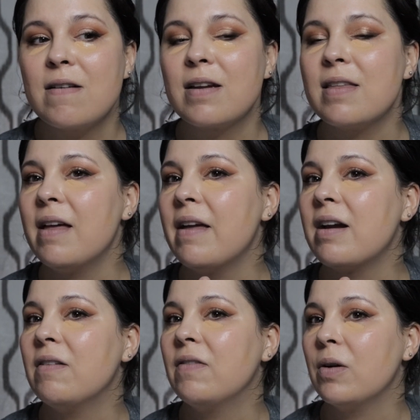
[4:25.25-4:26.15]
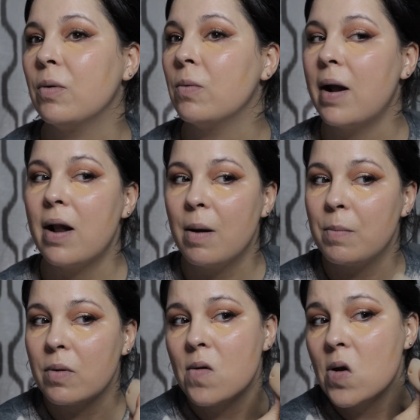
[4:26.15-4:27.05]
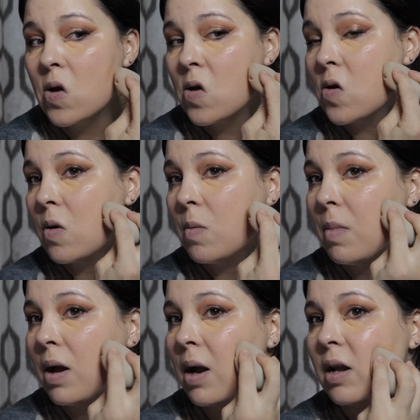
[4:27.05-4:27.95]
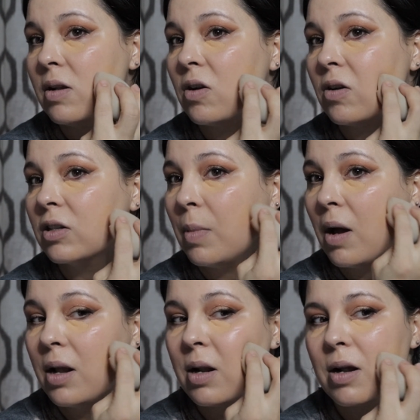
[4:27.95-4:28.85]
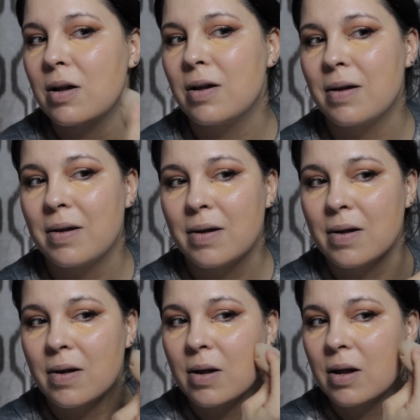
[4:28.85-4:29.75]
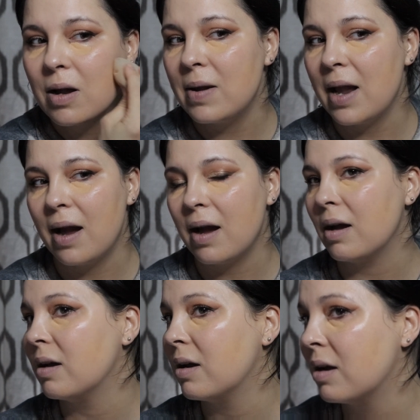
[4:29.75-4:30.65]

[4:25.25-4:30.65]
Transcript: Look at that. That covered it right up. My dark spot. Oh yeah.